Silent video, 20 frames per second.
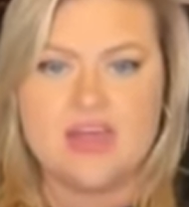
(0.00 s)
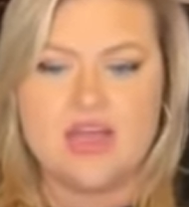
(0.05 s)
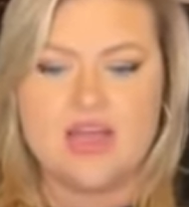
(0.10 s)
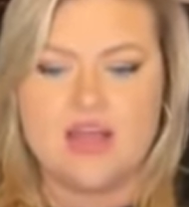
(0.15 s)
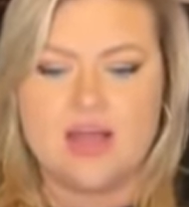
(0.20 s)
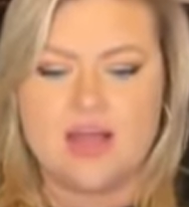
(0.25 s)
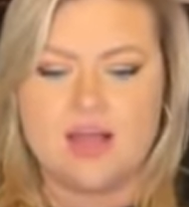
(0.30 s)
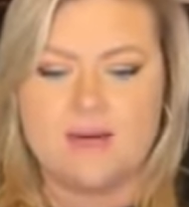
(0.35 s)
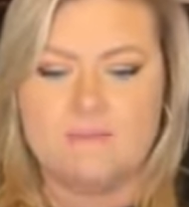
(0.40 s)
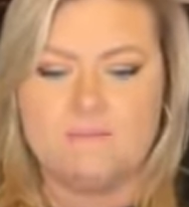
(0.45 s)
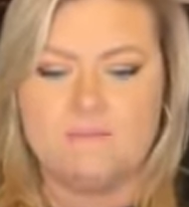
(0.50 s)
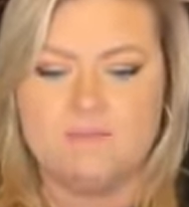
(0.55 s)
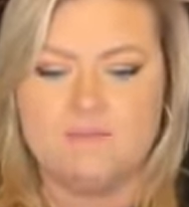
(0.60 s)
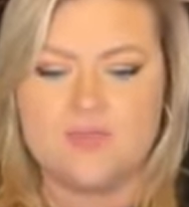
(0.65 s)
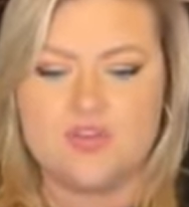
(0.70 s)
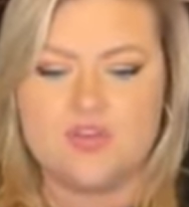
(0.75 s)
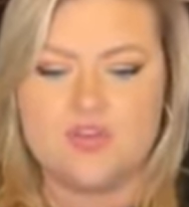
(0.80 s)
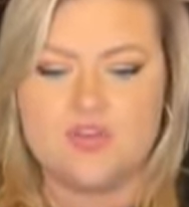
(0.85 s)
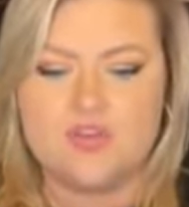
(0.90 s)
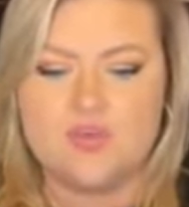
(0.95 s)

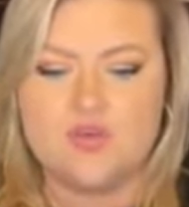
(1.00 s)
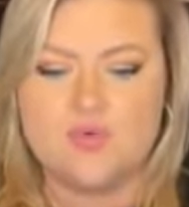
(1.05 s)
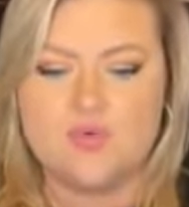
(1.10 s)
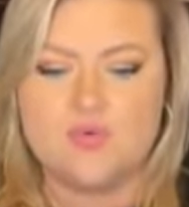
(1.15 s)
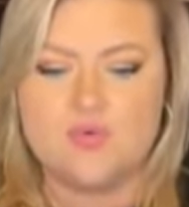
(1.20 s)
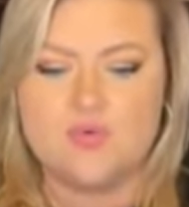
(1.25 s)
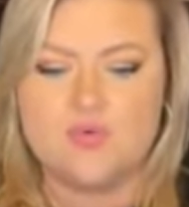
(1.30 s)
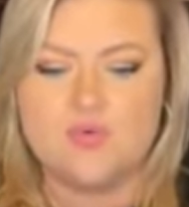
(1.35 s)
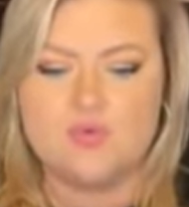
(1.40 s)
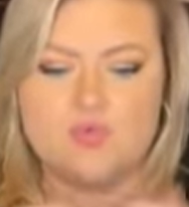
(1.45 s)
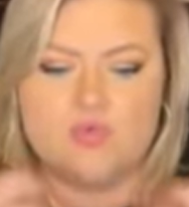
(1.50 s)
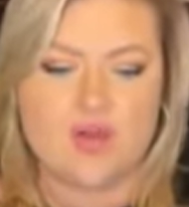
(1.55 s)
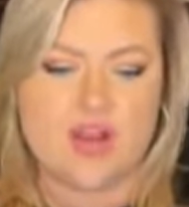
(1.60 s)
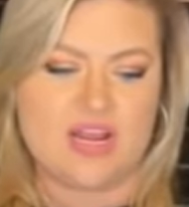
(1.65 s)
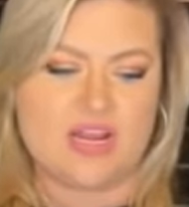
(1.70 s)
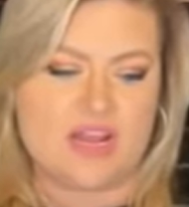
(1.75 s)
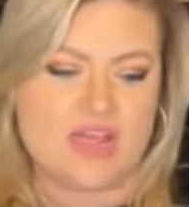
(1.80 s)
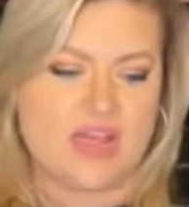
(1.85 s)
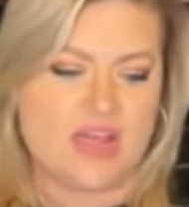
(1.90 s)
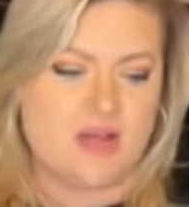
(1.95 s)

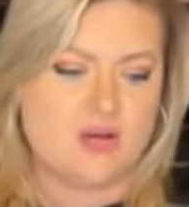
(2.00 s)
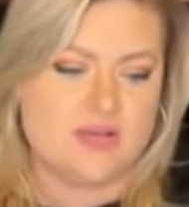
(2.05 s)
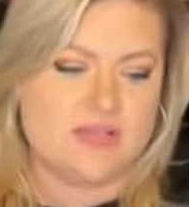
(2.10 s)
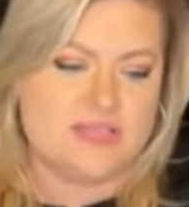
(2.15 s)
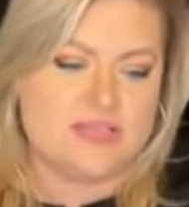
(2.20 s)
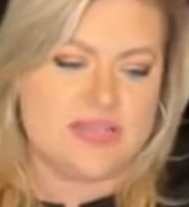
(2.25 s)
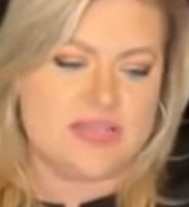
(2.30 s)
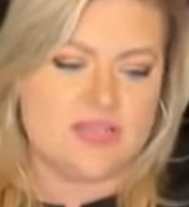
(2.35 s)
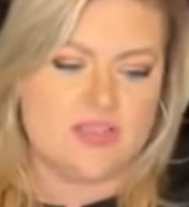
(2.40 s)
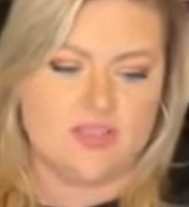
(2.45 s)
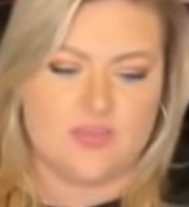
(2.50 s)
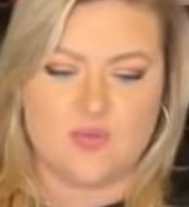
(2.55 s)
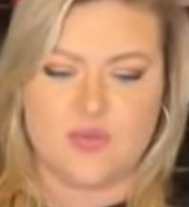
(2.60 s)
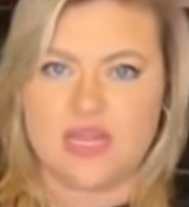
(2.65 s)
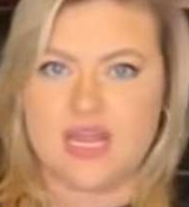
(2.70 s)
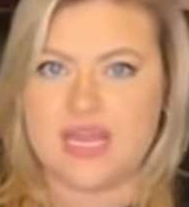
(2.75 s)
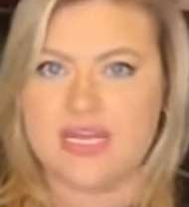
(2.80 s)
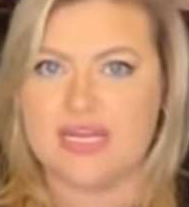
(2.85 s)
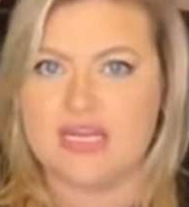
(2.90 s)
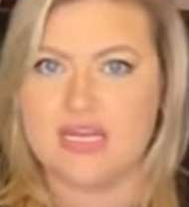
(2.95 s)
Right now it's like
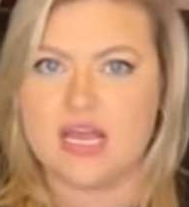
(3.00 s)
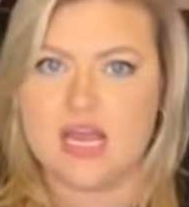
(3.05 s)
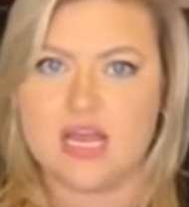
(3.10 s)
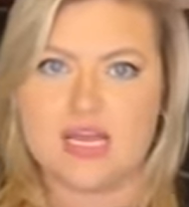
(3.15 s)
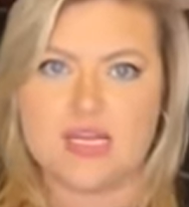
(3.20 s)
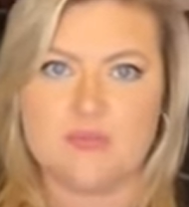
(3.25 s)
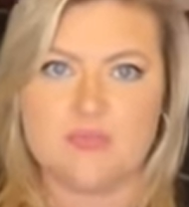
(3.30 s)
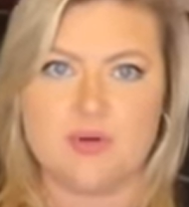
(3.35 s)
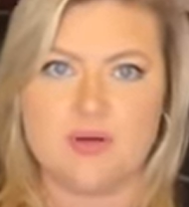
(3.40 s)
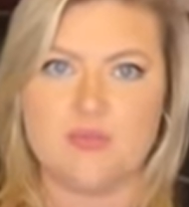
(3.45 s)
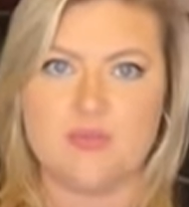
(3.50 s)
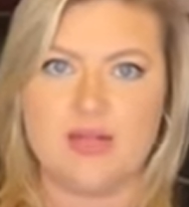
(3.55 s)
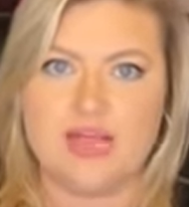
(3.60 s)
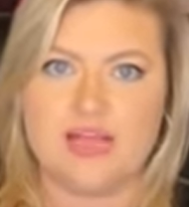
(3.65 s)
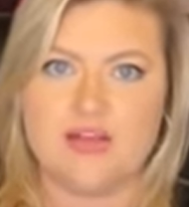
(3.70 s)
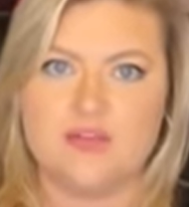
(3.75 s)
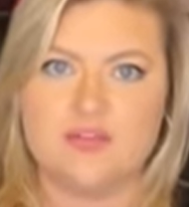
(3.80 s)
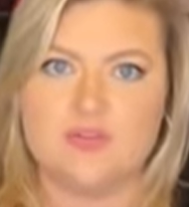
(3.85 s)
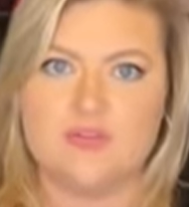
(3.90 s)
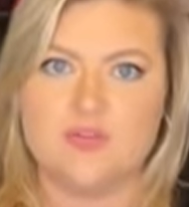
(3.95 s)
$3.89 per
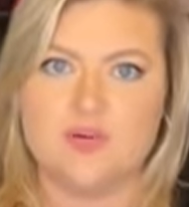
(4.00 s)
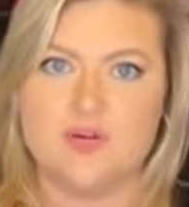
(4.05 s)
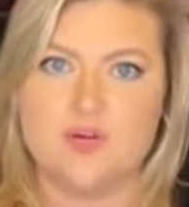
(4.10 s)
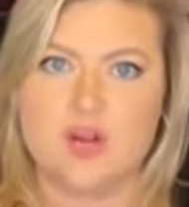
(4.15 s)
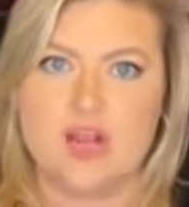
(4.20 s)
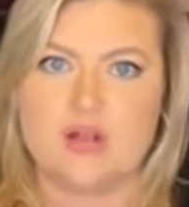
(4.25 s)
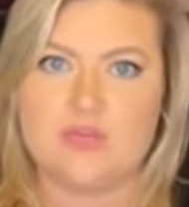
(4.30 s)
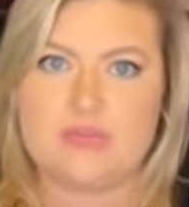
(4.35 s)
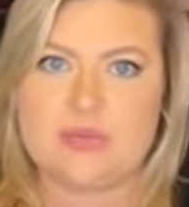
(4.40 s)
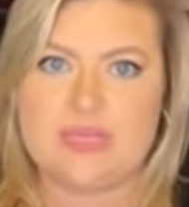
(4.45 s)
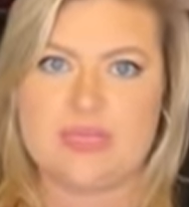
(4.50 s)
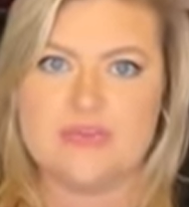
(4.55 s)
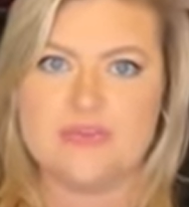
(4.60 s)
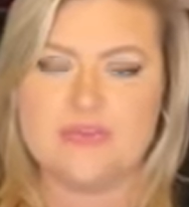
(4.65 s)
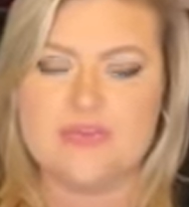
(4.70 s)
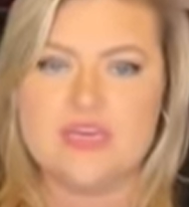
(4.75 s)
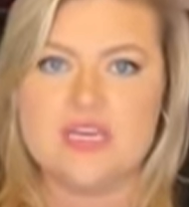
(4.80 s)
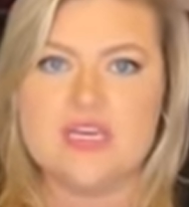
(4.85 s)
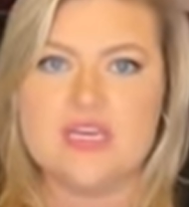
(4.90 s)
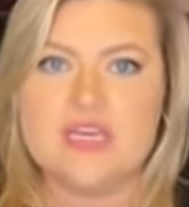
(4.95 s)
pound for ground beef.